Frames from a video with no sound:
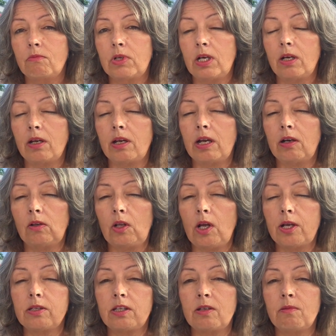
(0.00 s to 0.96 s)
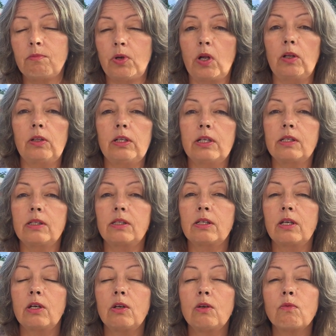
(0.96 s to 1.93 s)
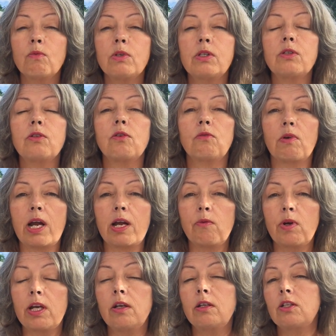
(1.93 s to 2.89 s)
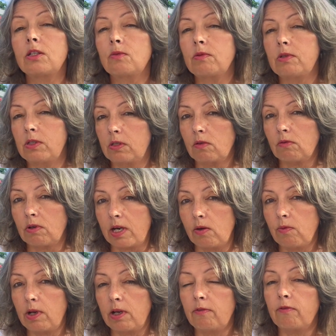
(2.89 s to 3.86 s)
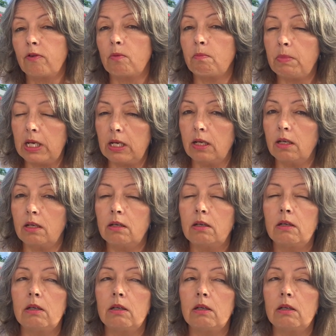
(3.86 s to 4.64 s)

uh, hair loss and baldness was the right way. It just was the right way for me.